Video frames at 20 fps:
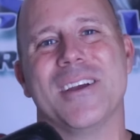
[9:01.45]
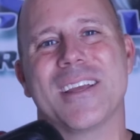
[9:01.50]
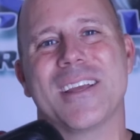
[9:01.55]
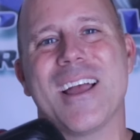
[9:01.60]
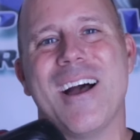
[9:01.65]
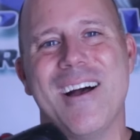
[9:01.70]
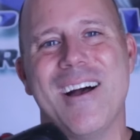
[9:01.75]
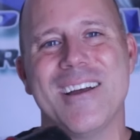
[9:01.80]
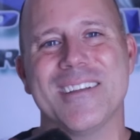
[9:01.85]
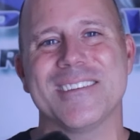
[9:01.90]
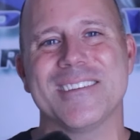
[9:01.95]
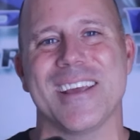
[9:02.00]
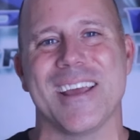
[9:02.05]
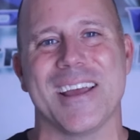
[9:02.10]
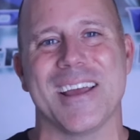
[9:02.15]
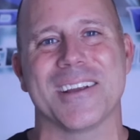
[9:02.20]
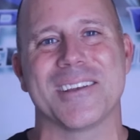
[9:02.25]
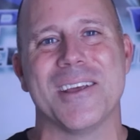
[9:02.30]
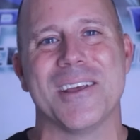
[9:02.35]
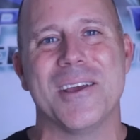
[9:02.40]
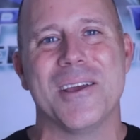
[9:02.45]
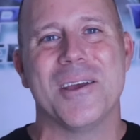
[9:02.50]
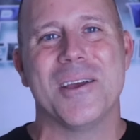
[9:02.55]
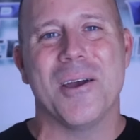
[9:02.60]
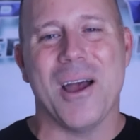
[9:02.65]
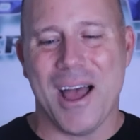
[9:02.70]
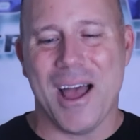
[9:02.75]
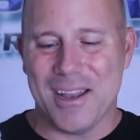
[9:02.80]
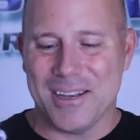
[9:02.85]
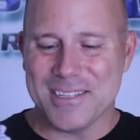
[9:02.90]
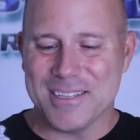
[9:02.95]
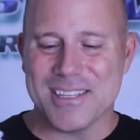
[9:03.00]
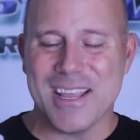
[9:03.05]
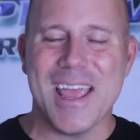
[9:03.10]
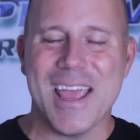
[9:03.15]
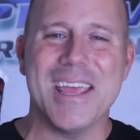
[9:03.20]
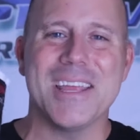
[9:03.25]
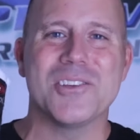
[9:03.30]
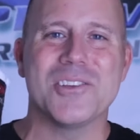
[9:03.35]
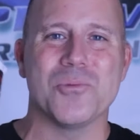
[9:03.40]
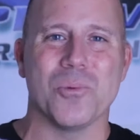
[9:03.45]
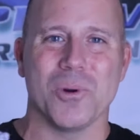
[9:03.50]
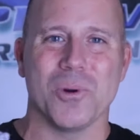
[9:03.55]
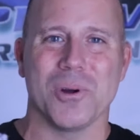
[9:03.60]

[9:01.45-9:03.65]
contact on his edge